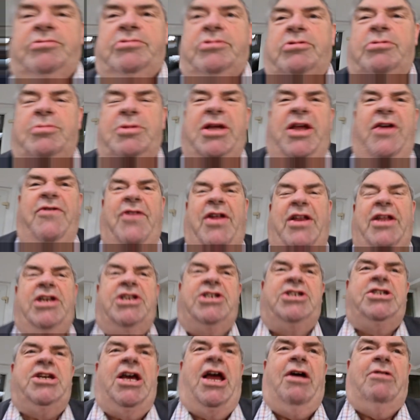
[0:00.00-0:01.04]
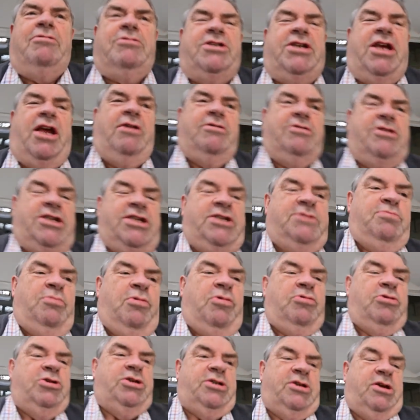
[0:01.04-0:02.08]
normally give any shout outs as
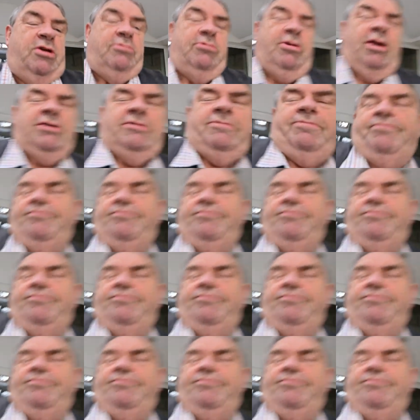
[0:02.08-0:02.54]
much, well